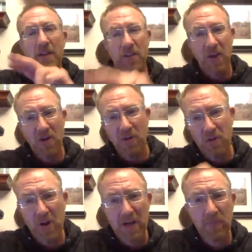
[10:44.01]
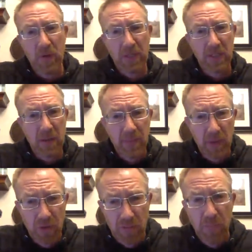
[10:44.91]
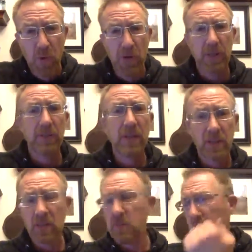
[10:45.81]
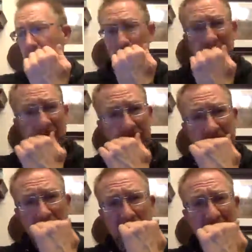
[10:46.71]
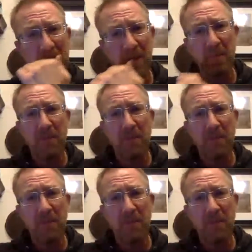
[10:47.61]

So Craig brings up a good point, and this is what I was just going to mention.